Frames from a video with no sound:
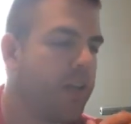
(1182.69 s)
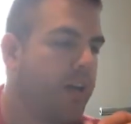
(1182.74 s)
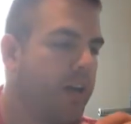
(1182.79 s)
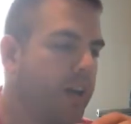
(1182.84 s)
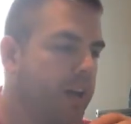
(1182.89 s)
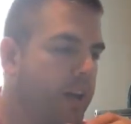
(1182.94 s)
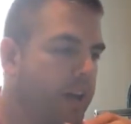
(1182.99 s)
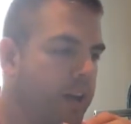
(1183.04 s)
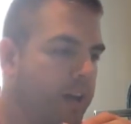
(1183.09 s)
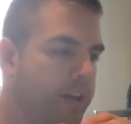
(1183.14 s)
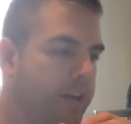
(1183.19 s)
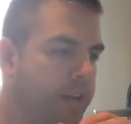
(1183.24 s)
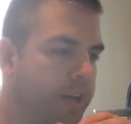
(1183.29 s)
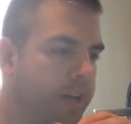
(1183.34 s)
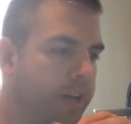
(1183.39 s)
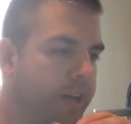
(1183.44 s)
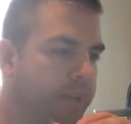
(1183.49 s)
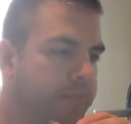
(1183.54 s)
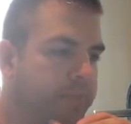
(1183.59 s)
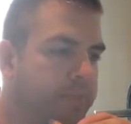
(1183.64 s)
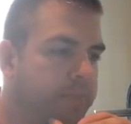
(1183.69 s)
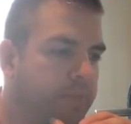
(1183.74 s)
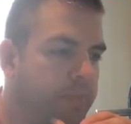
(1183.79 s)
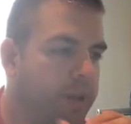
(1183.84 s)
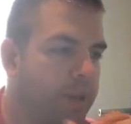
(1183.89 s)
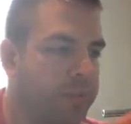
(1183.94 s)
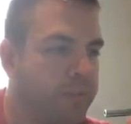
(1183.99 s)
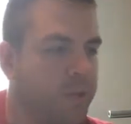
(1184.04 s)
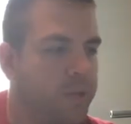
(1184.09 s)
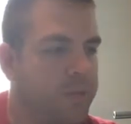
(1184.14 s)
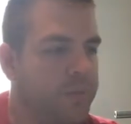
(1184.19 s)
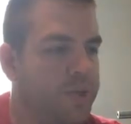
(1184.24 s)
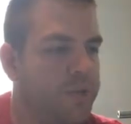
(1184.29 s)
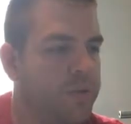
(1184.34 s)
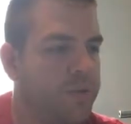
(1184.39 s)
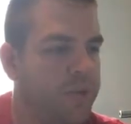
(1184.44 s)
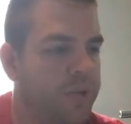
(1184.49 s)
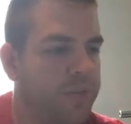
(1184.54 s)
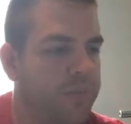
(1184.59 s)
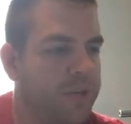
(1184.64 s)
and I'm going to be
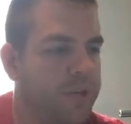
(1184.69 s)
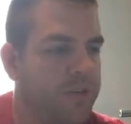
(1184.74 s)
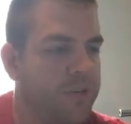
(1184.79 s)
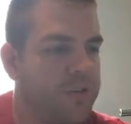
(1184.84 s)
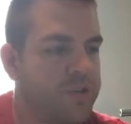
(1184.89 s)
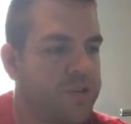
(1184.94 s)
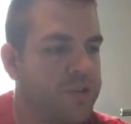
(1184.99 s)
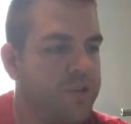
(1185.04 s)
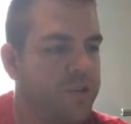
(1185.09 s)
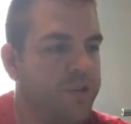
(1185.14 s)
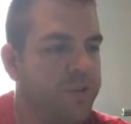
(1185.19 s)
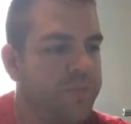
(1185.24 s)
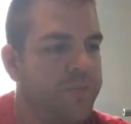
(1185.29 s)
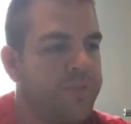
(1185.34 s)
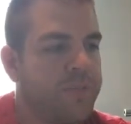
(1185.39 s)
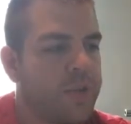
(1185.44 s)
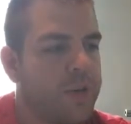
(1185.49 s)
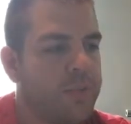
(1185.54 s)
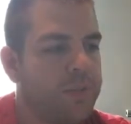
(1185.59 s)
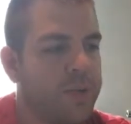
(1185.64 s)
doing them here soon.